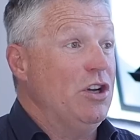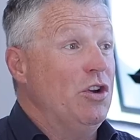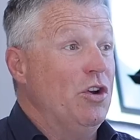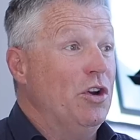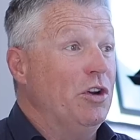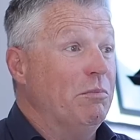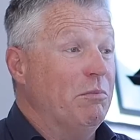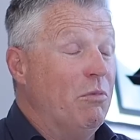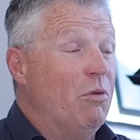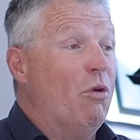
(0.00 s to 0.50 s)

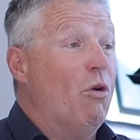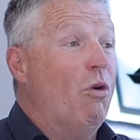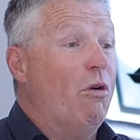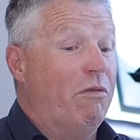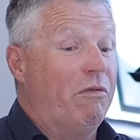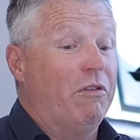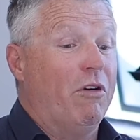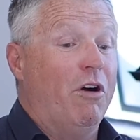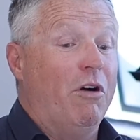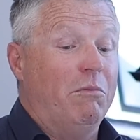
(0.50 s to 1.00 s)
learned more
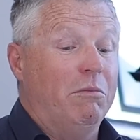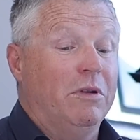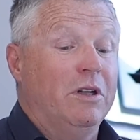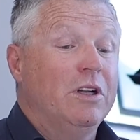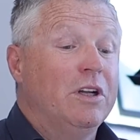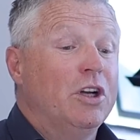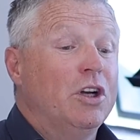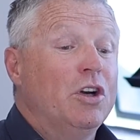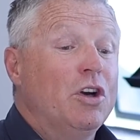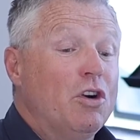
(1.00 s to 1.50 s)
from
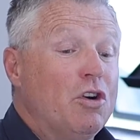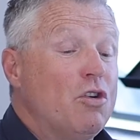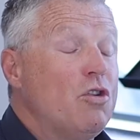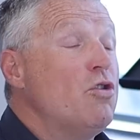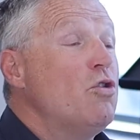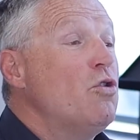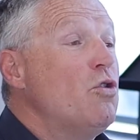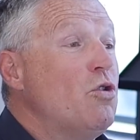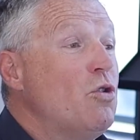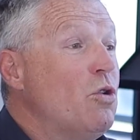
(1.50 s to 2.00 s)

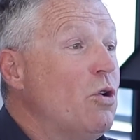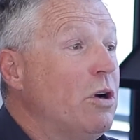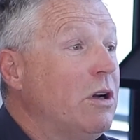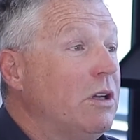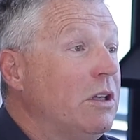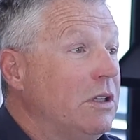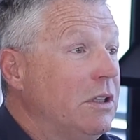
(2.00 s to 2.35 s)
who